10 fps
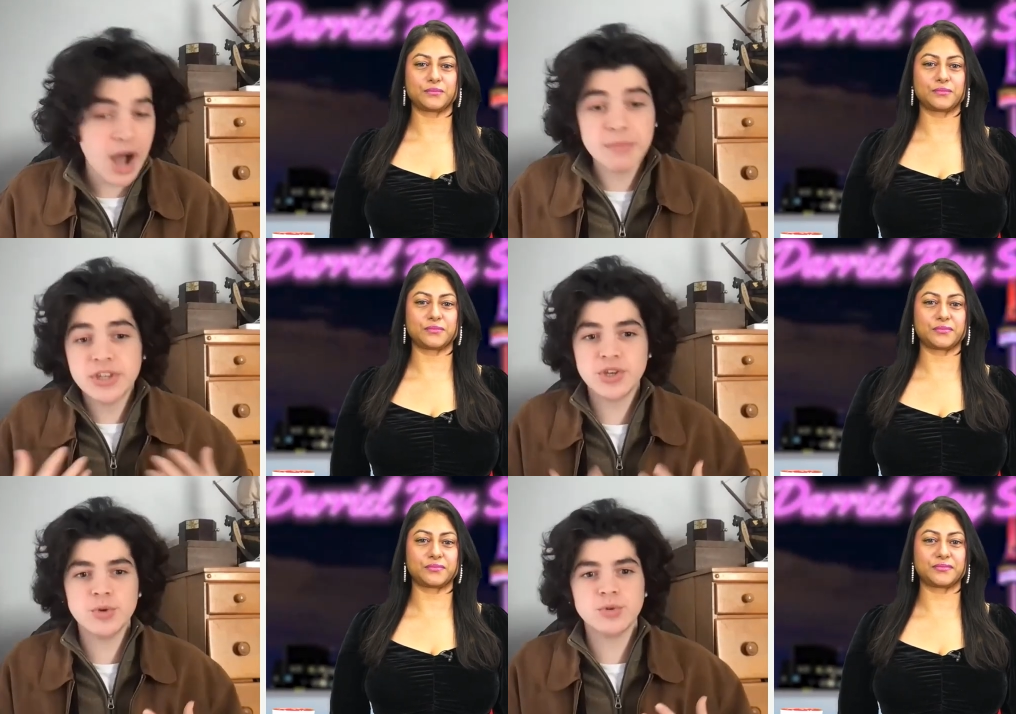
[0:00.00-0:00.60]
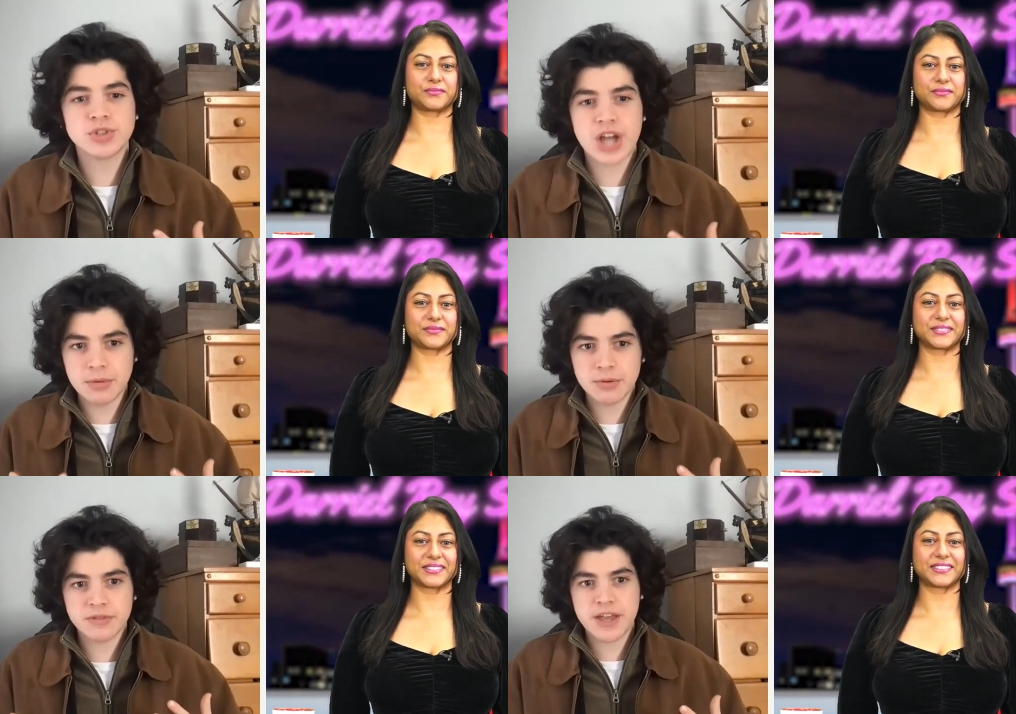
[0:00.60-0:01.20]
Speaker 1: well, I'm a huge
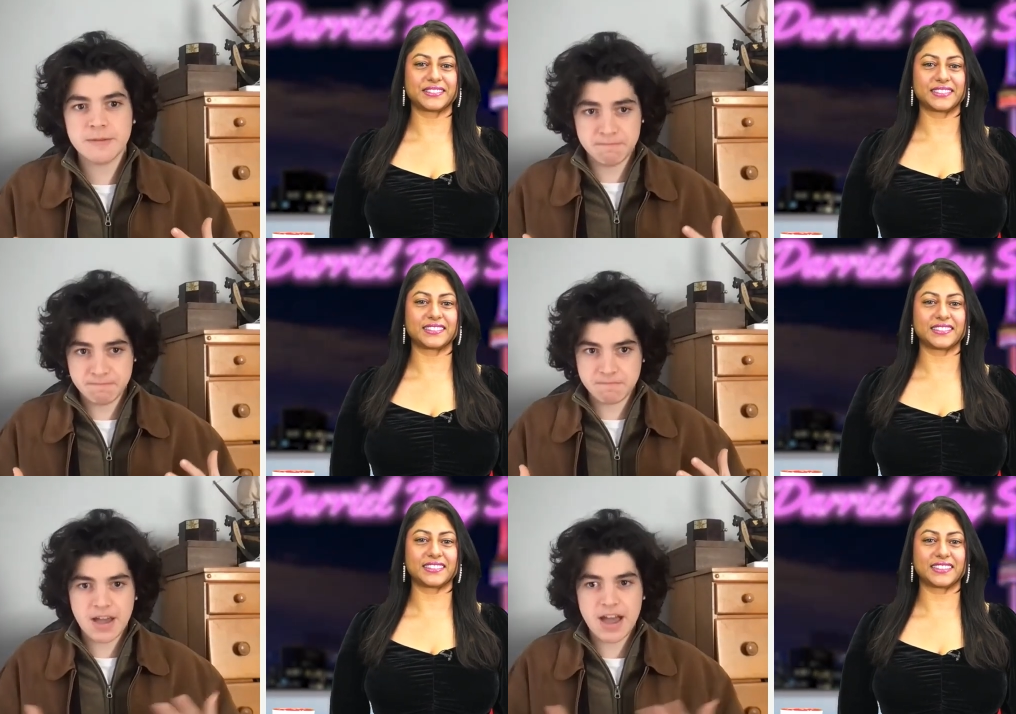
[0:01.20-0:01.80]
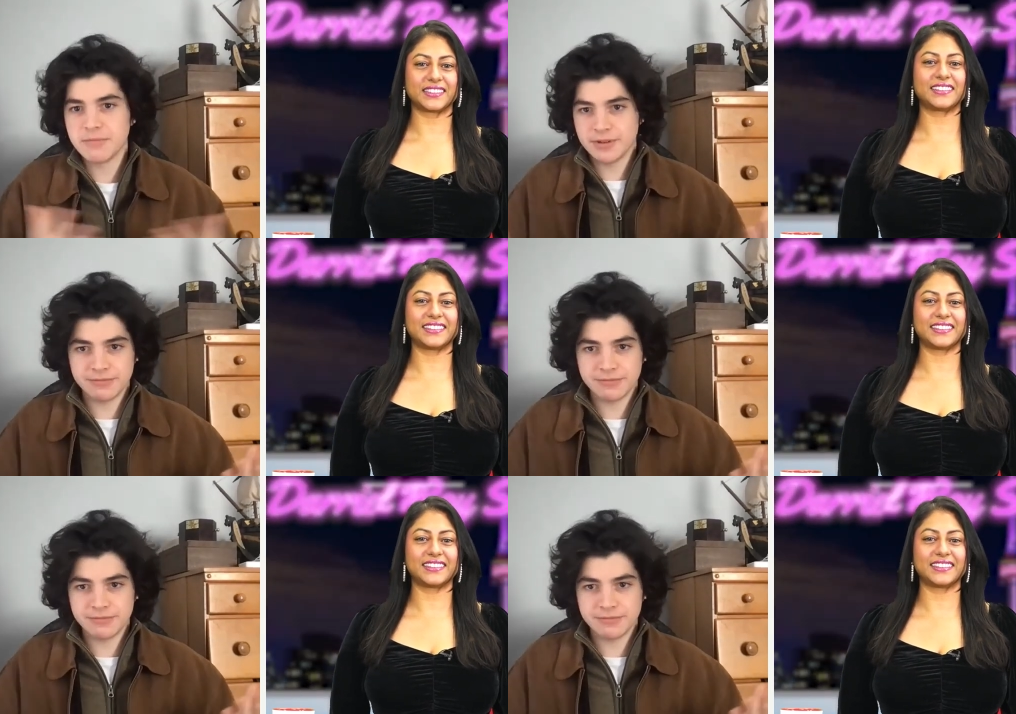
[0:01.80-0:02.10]
comic book fan. Mm -hmm. I've mm-hmm.